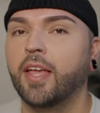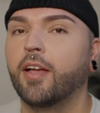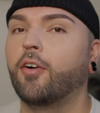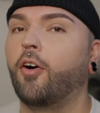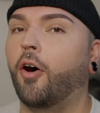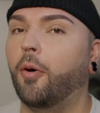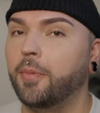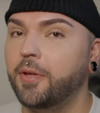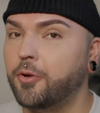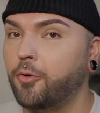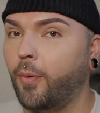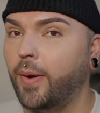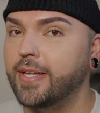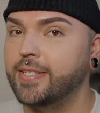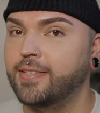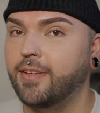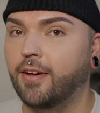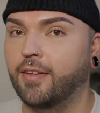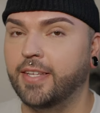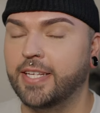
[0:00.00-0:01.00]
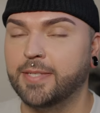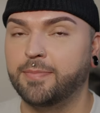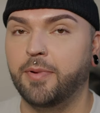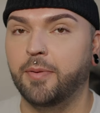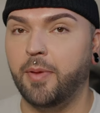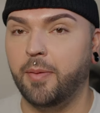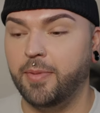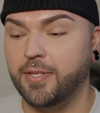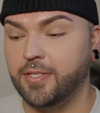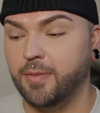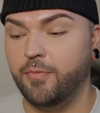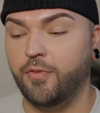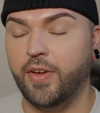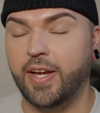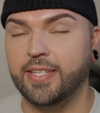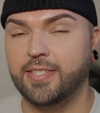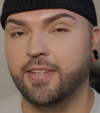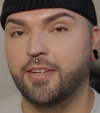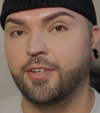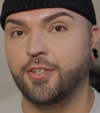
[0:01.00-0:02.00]
call me crazy on this, but maybe some of you
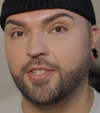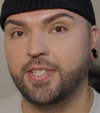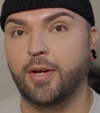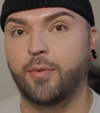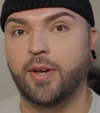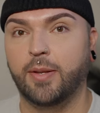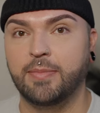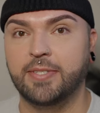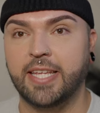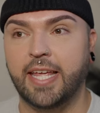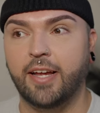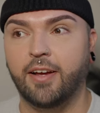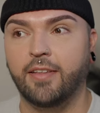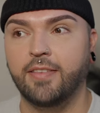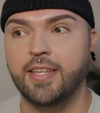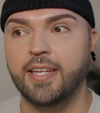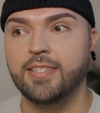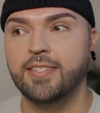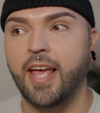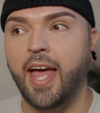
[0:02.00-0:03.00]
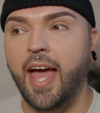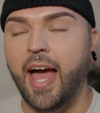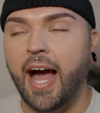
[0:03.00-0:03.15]
guys can understand what I'm saying on this.